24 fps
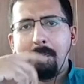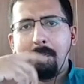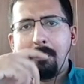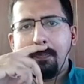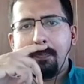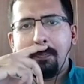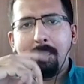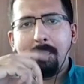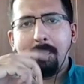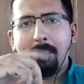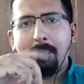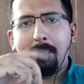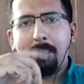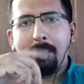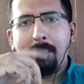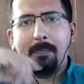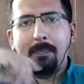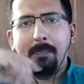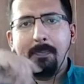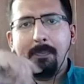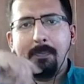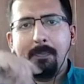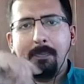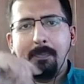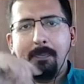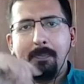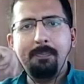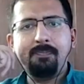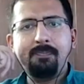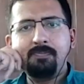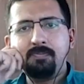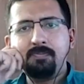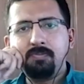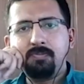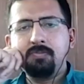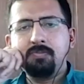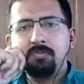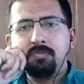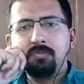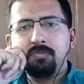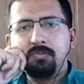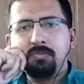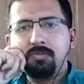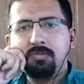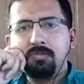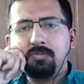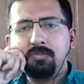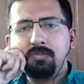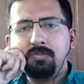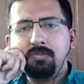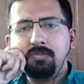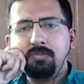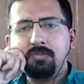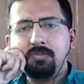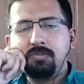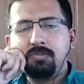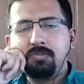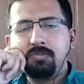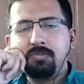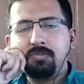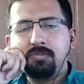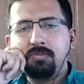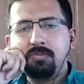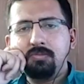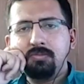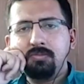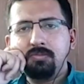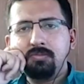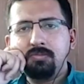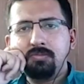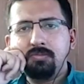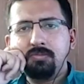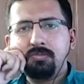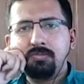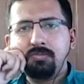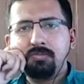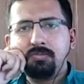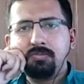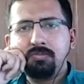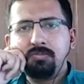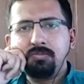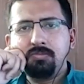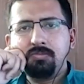(not speaking)